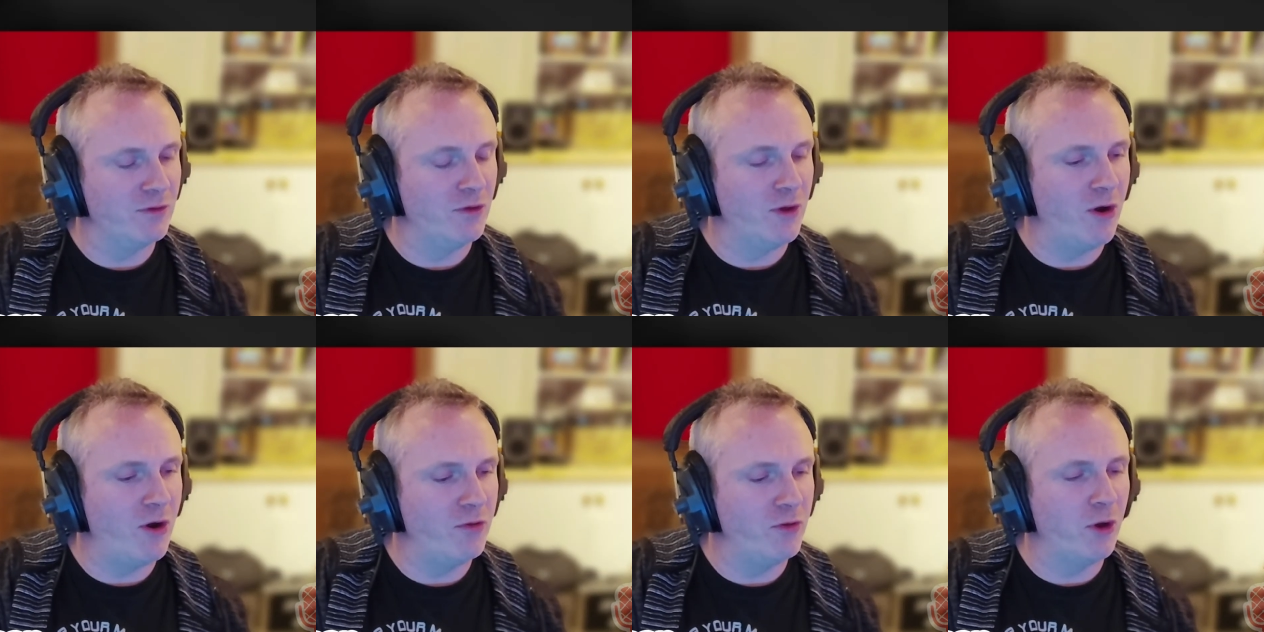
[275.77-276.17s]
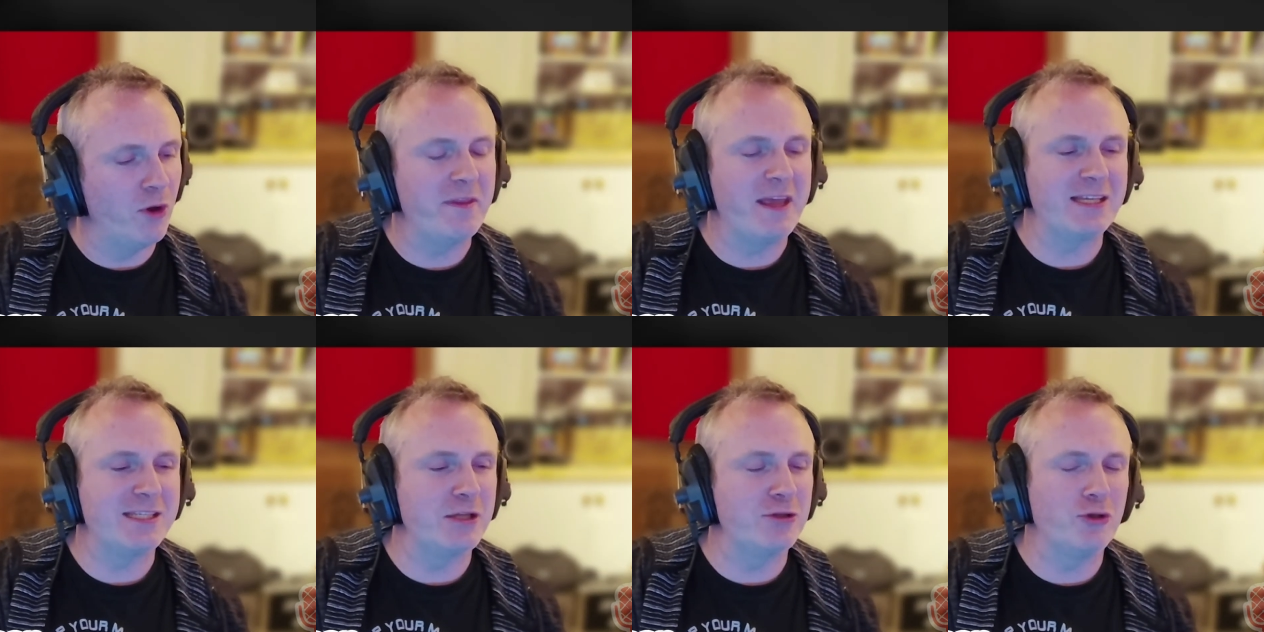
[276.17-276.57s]

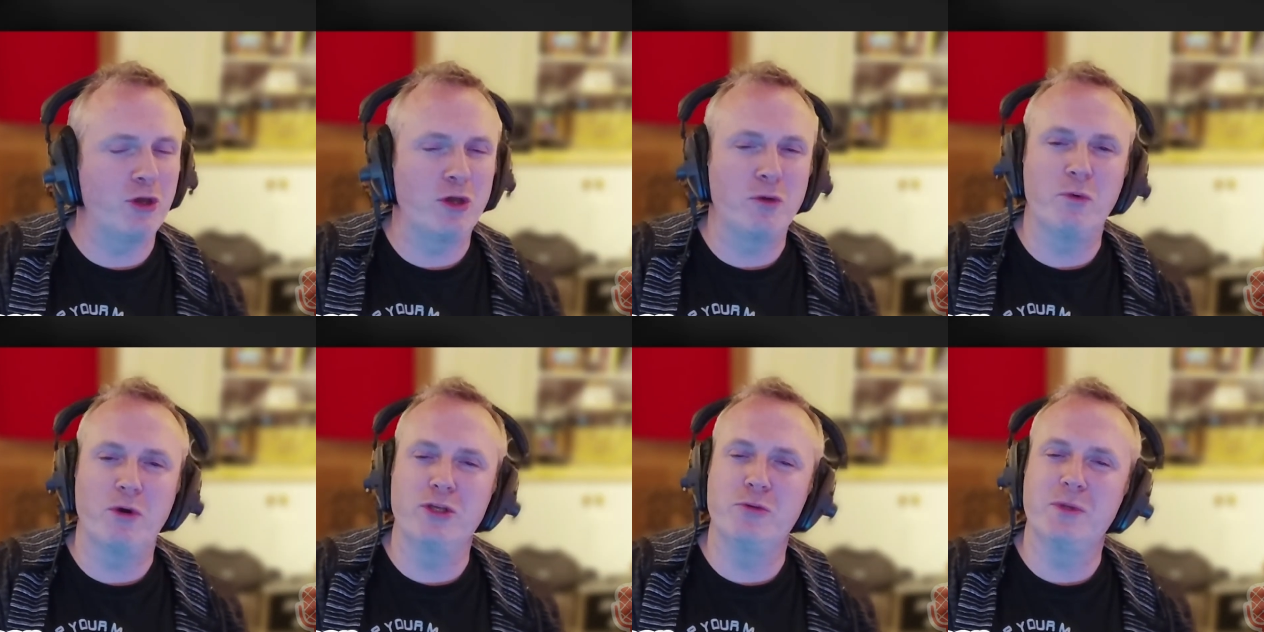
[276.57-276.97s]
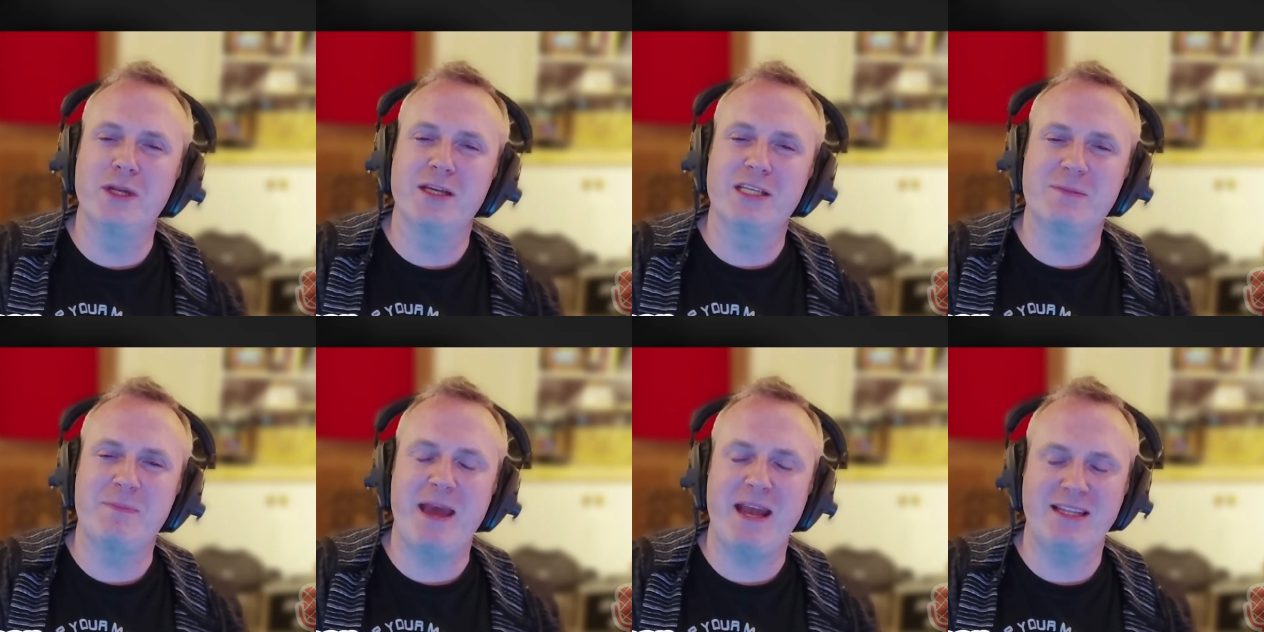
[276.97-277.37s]
not necessarily doing what you would
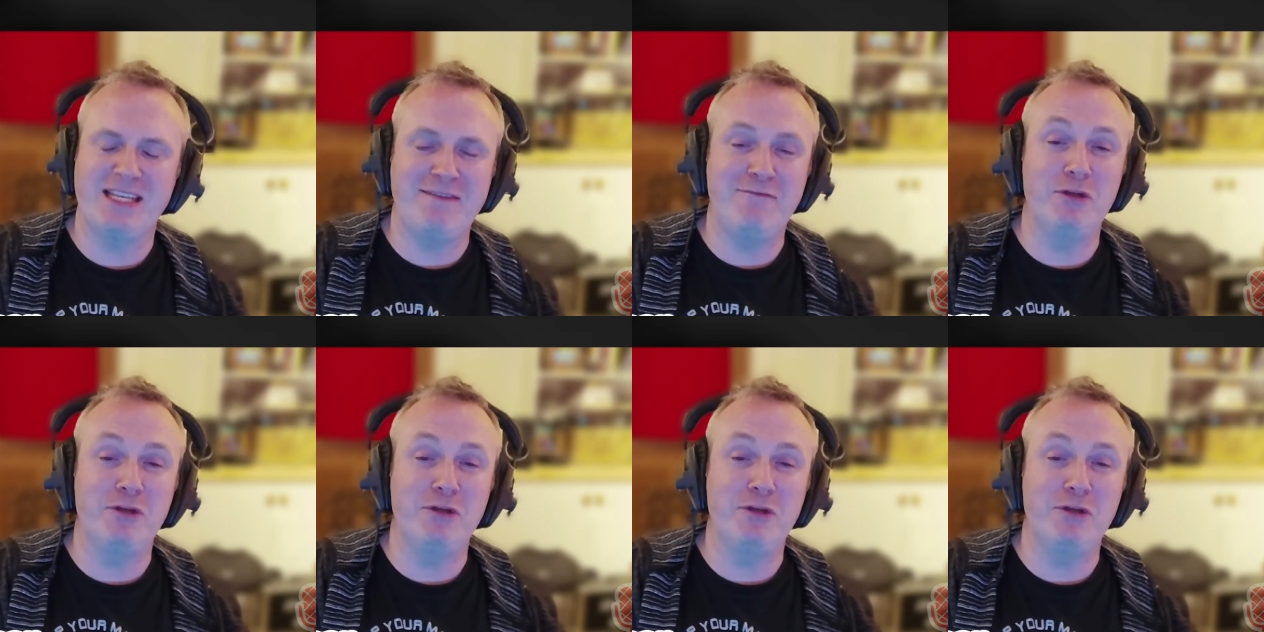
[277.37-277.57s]
expect,